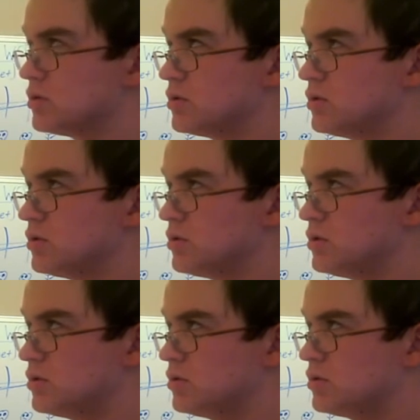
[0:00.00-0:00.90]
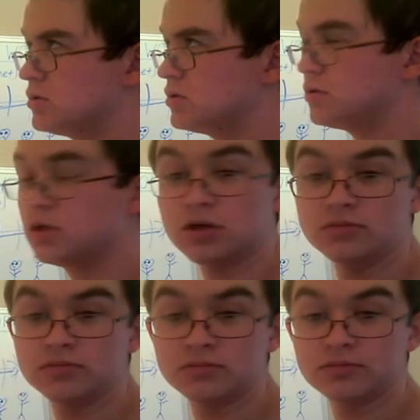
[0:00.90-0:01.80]
No,
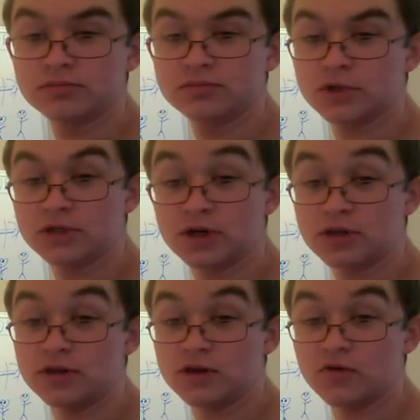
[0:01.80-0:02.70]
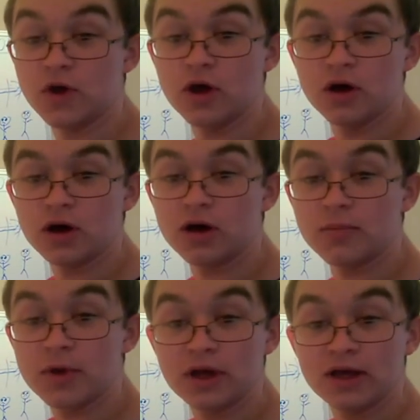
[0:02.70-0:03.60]
not that I can think of.
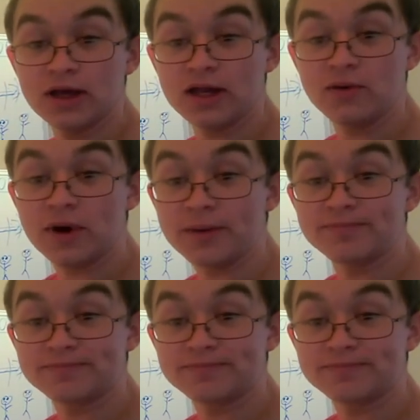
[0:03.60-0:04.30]
Anyway,